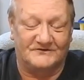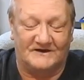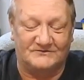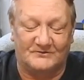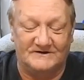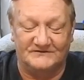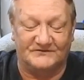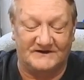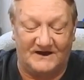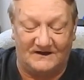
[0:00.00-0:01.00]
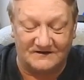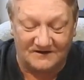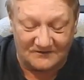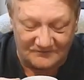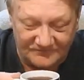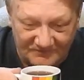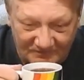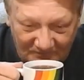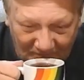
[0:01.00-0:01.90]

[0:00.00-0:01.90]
just have to wait and see how it goes.